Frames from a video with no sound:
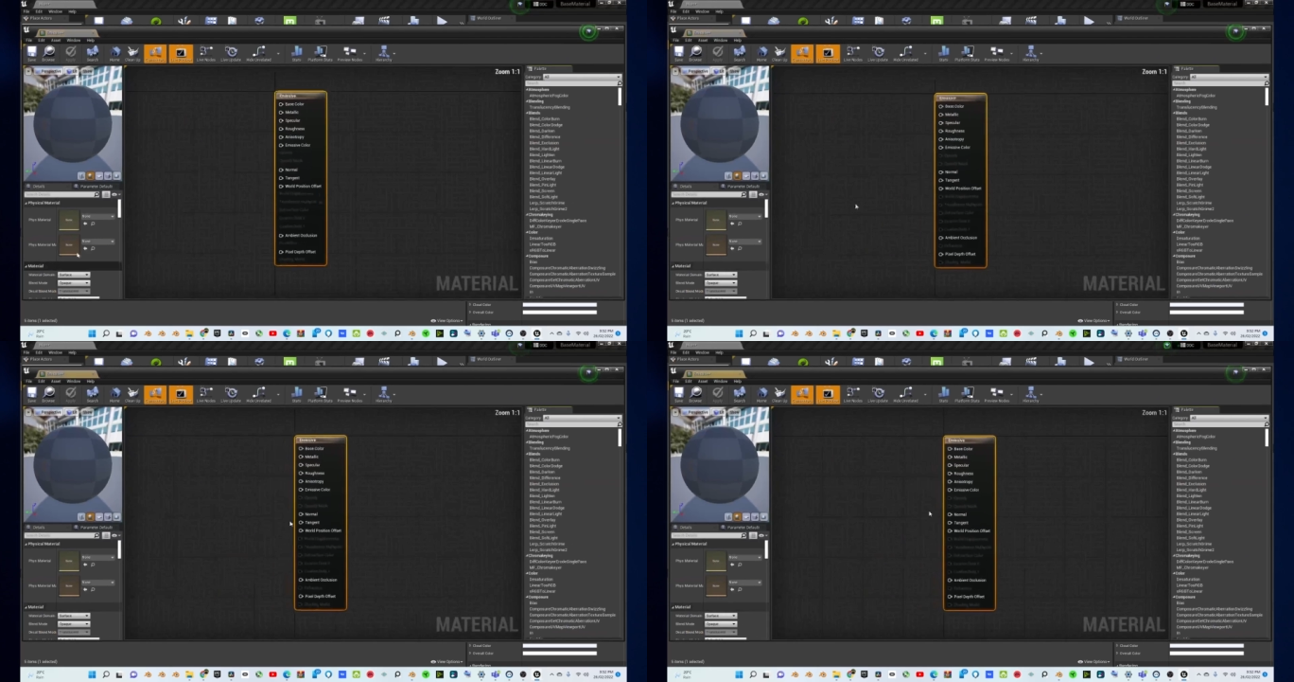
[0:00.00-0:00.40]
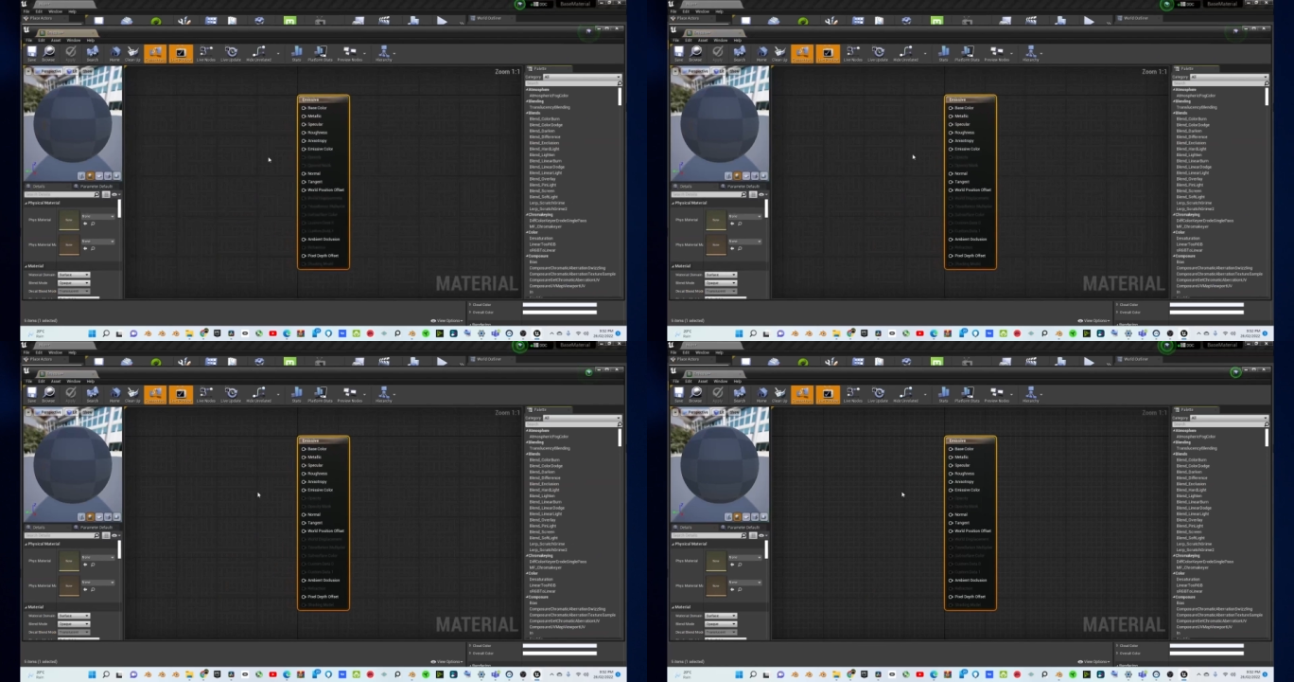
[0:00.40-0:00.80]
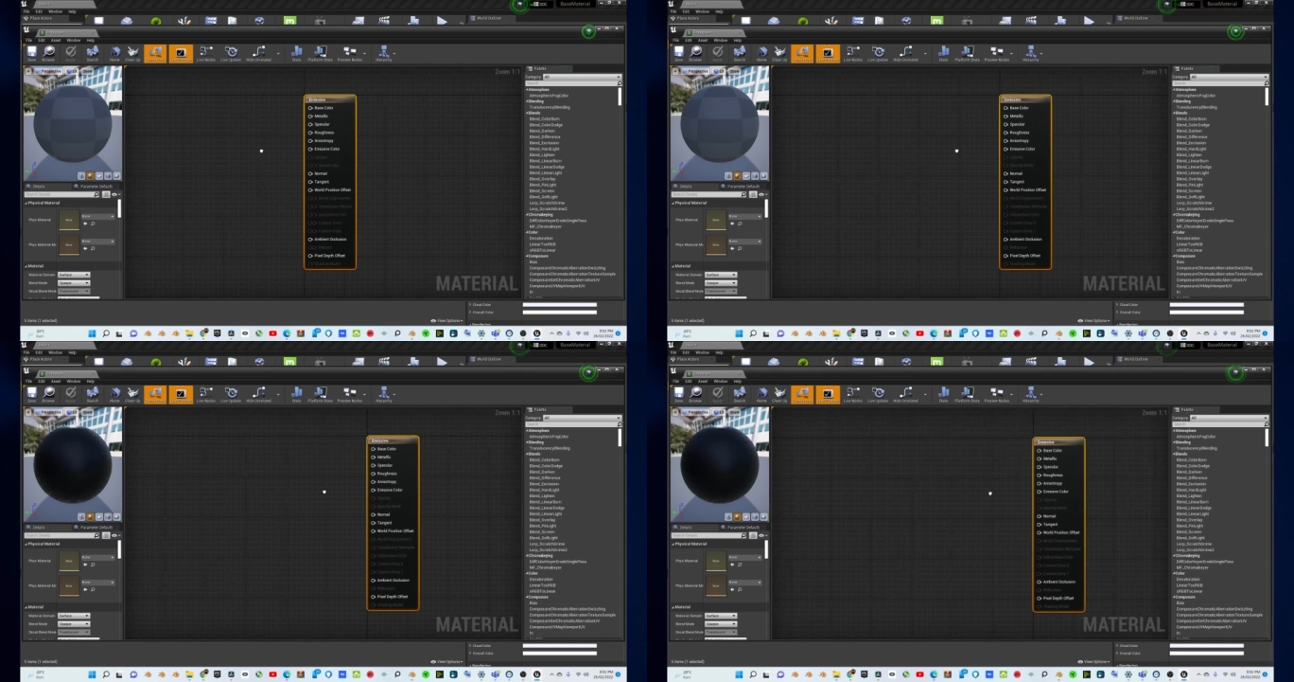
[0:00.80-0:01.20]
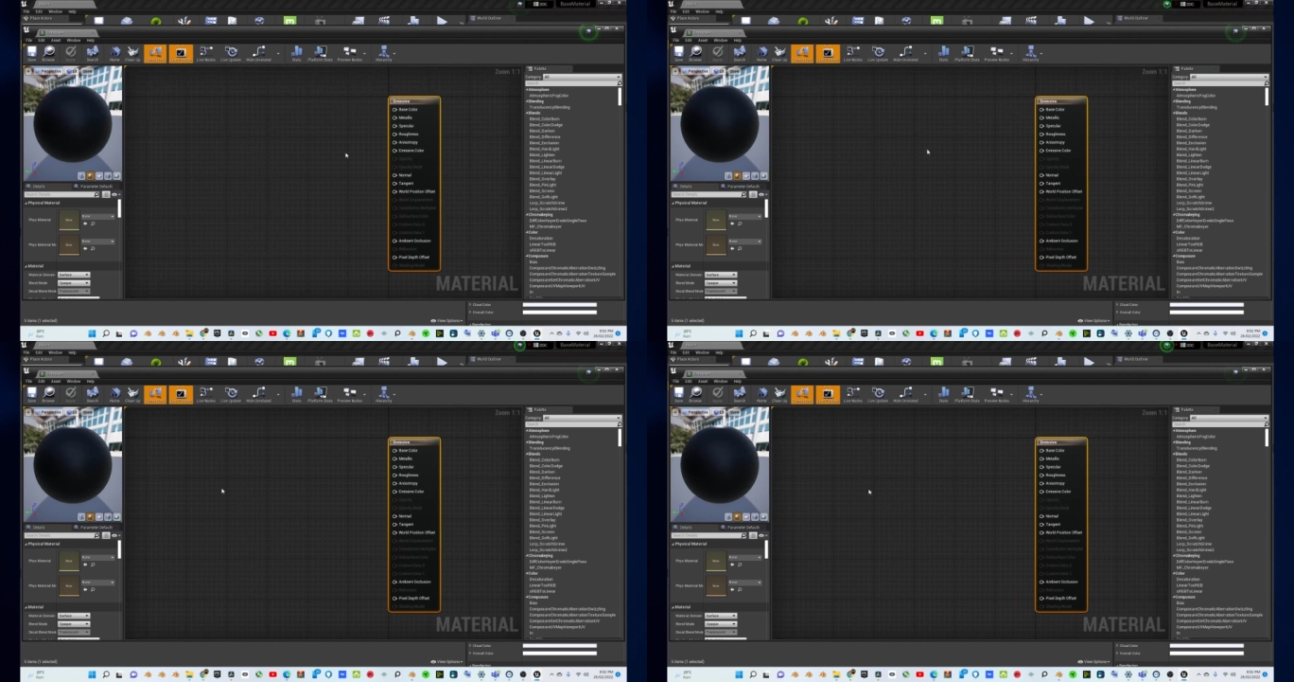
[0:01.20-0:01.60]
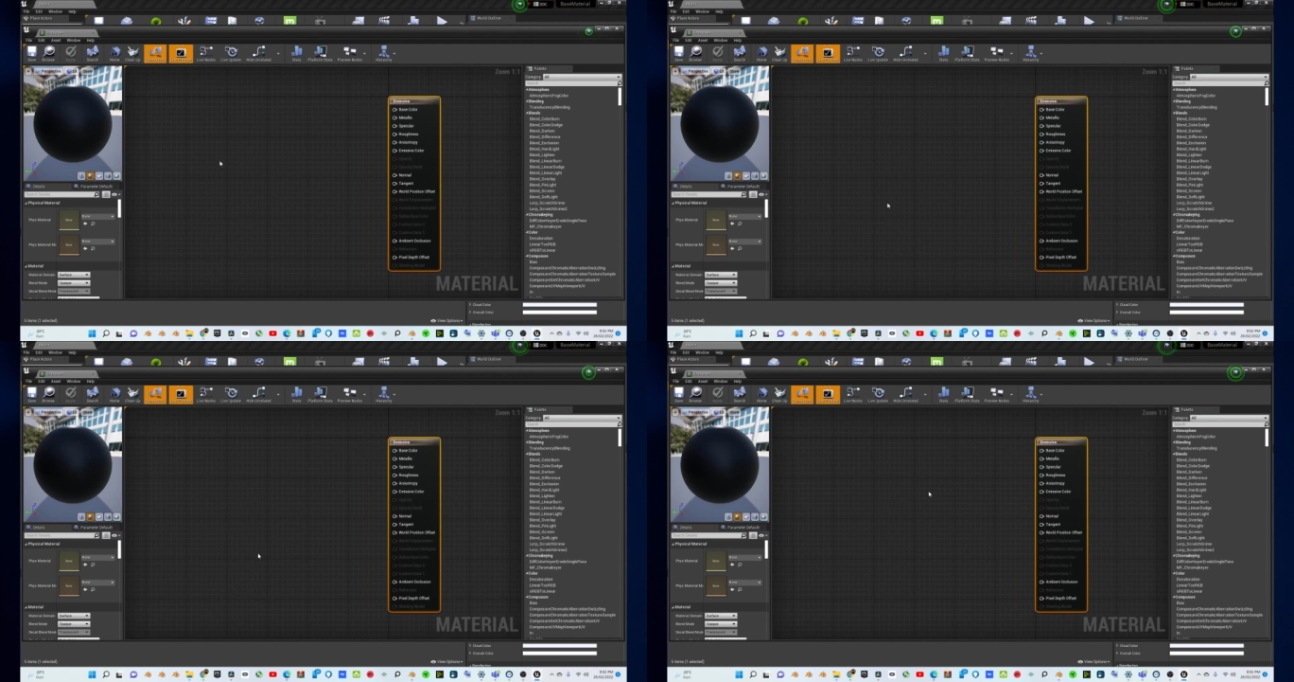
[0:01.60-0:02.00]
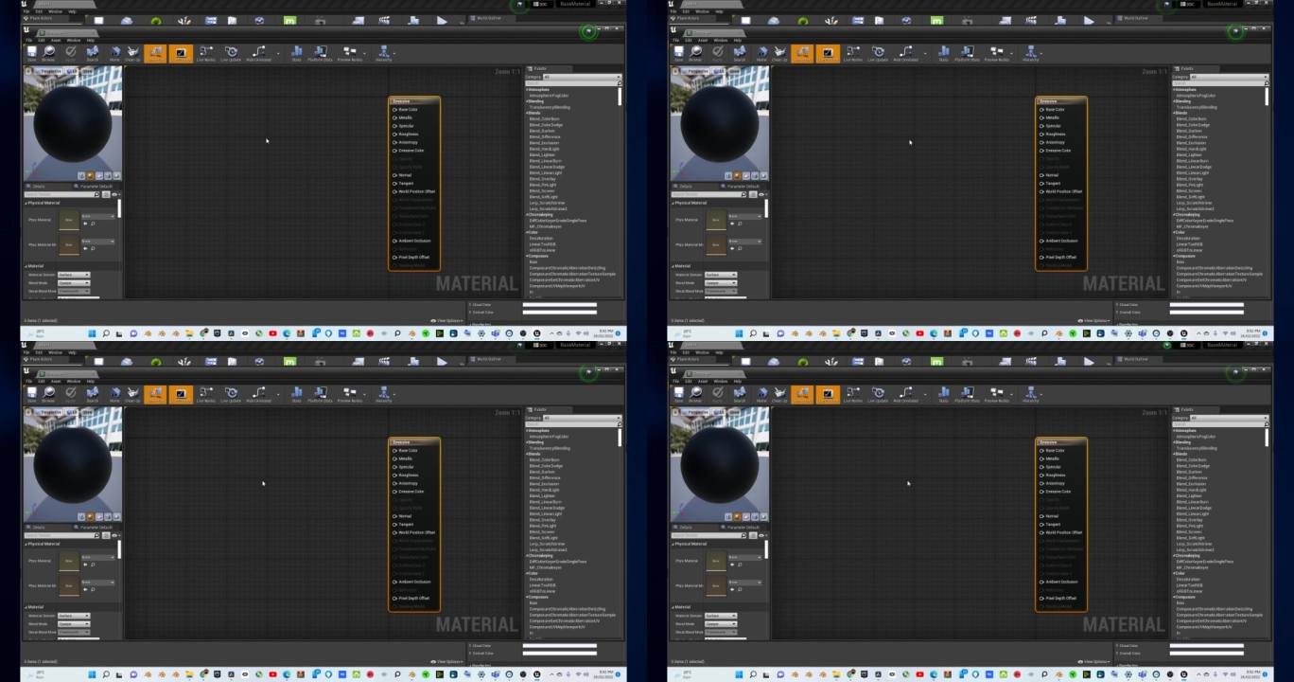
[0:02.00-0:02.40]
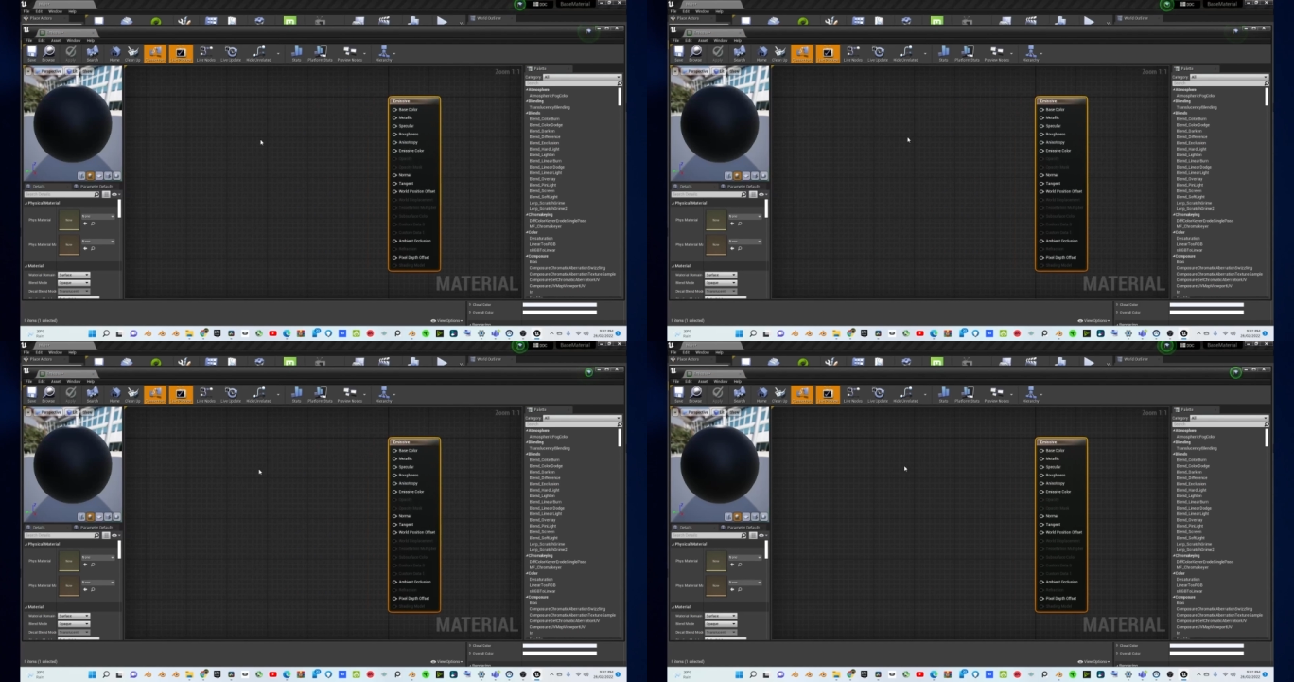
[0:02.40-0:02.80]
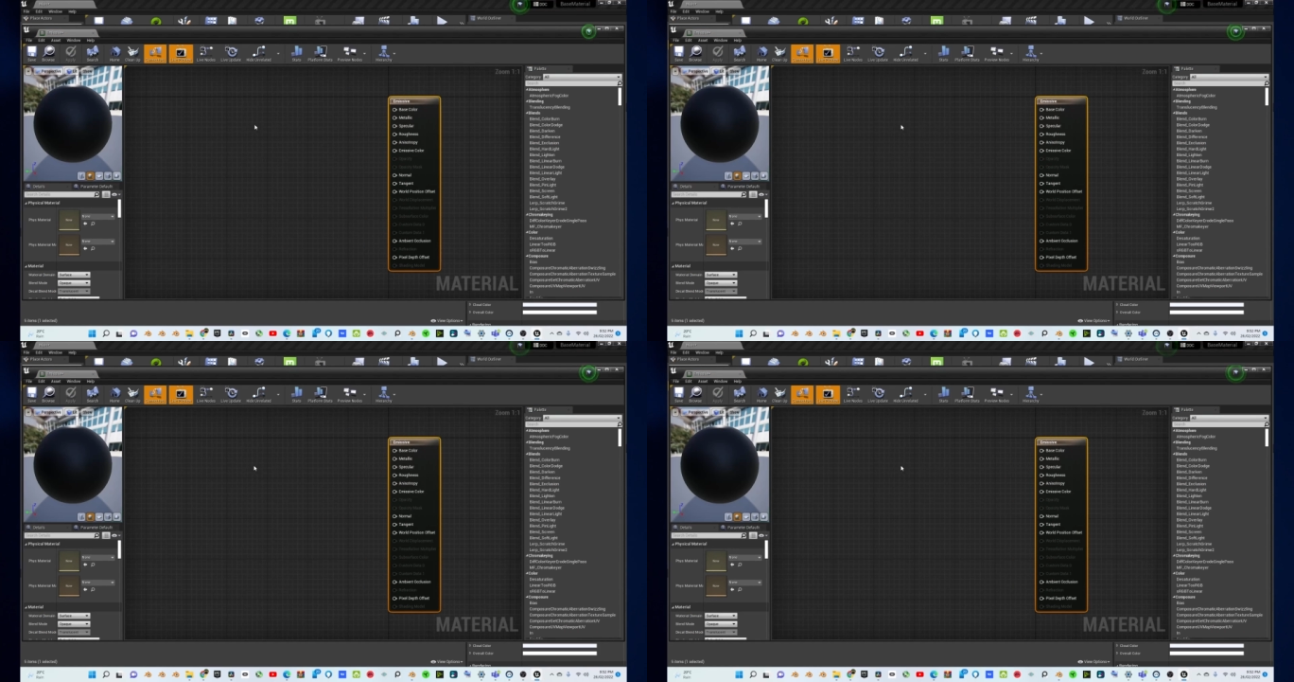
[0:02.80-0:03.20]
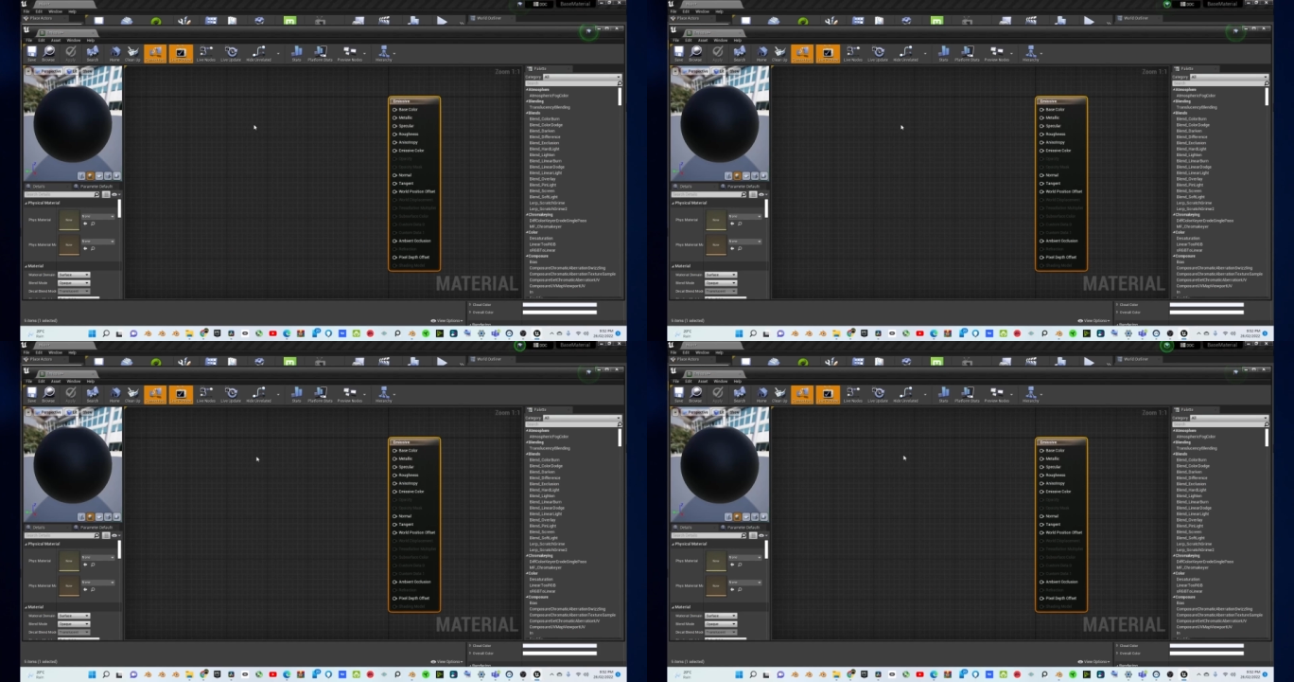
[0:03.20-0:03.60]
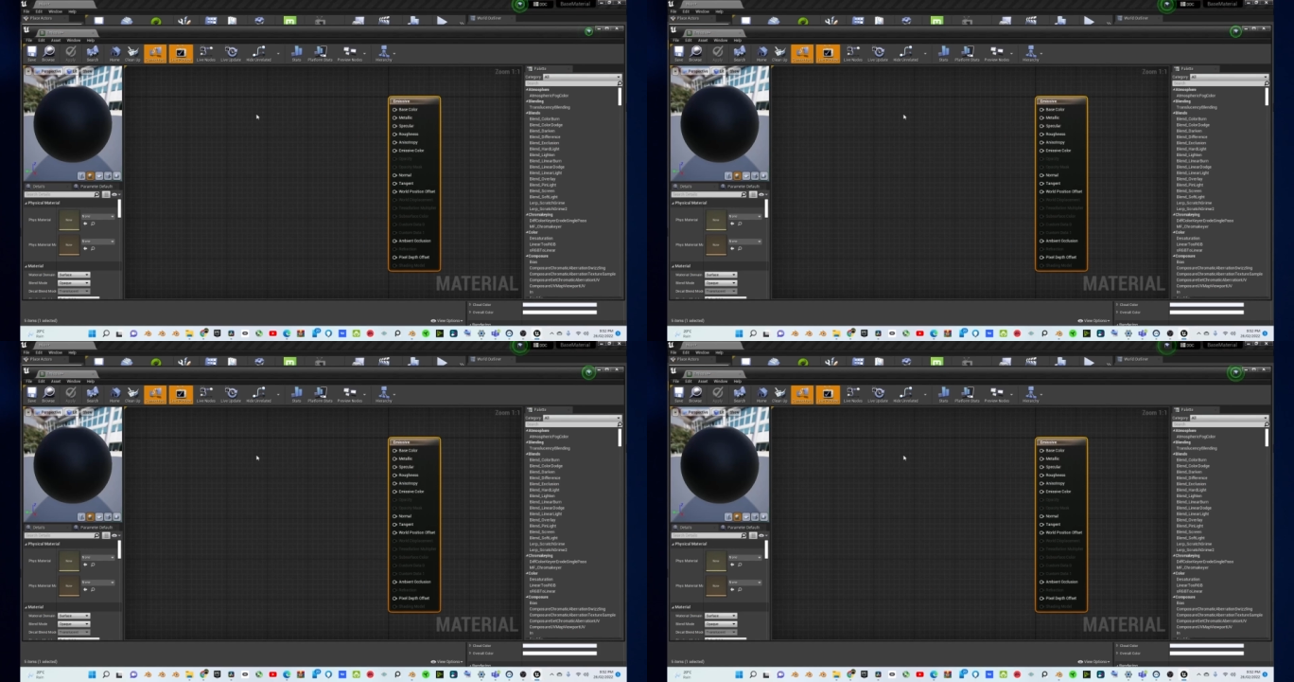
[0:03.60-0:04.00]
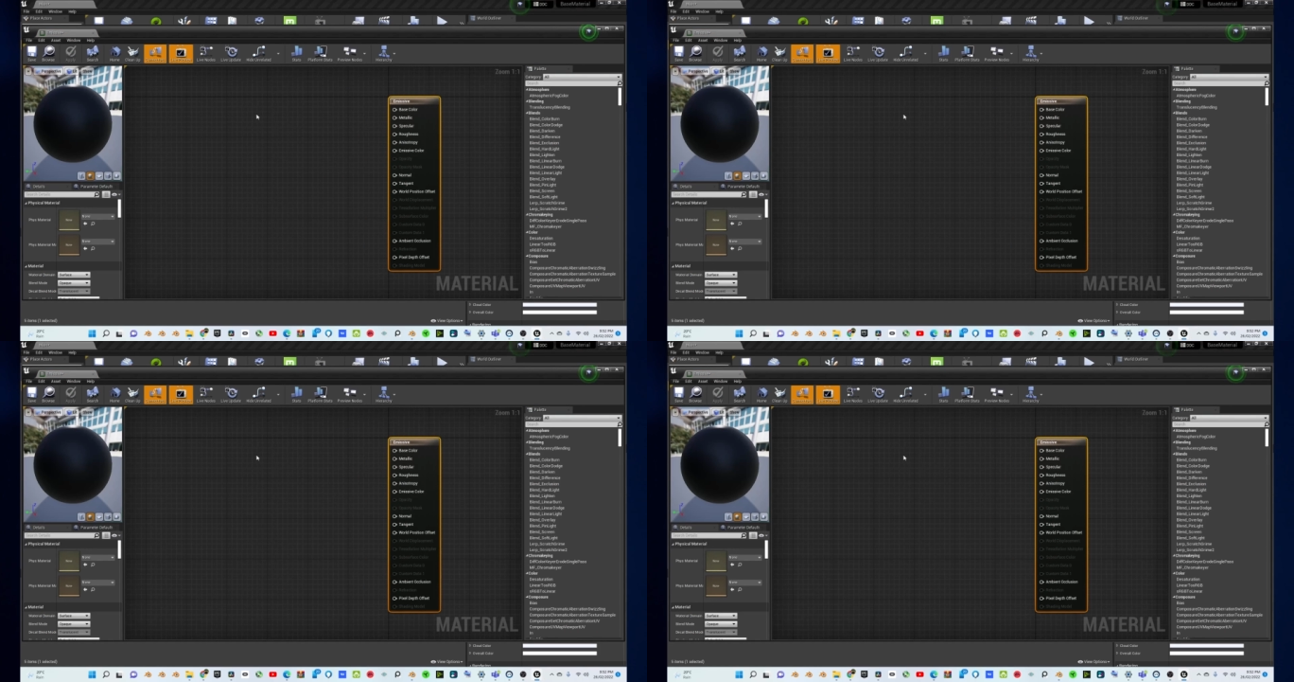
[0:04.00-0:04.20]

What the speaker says: [unreadable: no face in view]